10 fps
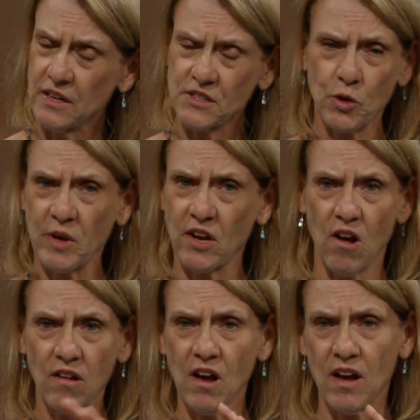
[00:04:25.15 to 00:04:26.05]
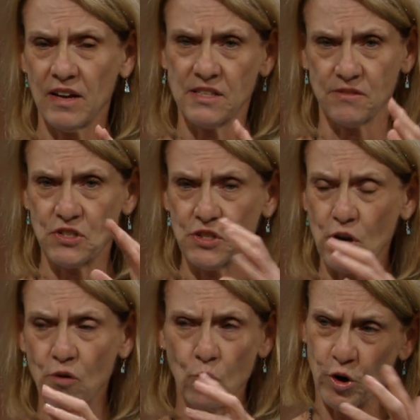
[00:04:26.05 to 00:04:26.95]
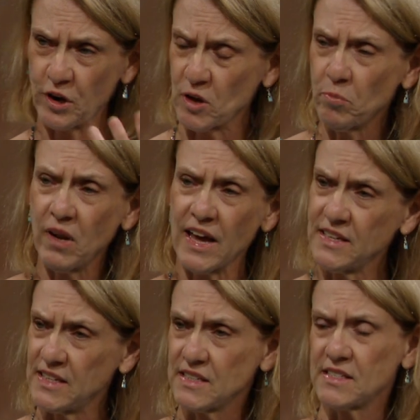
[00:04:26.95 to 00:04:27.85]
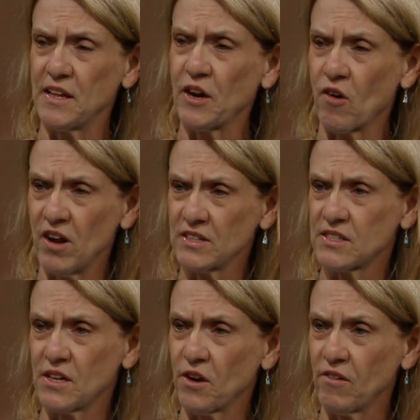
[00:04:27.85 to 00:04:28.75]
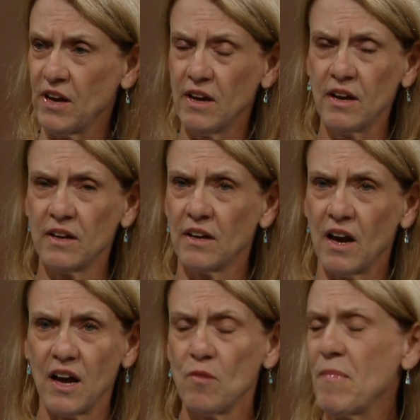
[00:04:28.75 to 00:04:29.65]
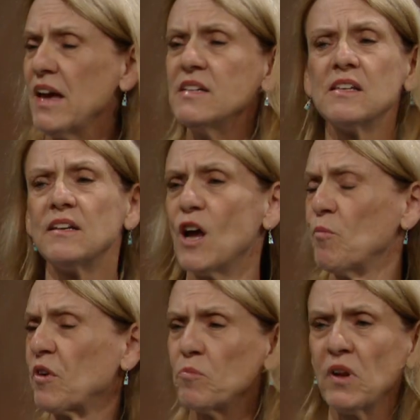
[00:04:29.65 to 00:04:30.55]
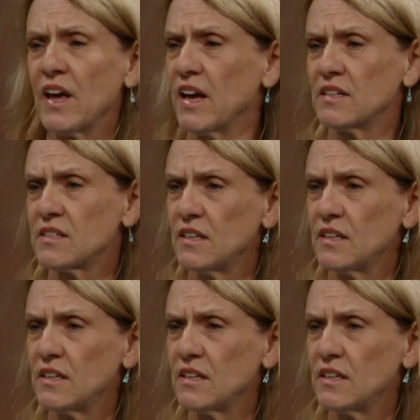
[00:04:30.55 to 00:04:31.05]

So you get all kinds of stonework and plantings there also. Amazing number of plants.